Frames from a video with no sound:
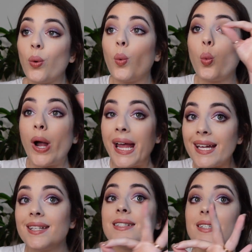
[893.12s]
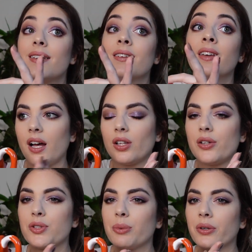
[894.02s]
wait. I'll
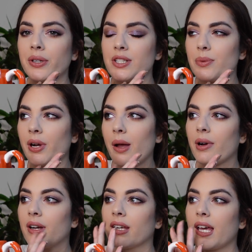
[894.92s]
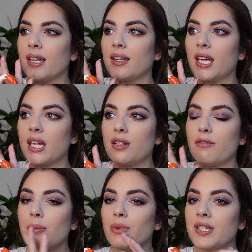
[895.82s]
also be going to Primark again in
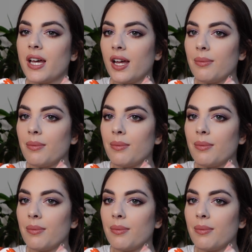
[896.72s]
November time,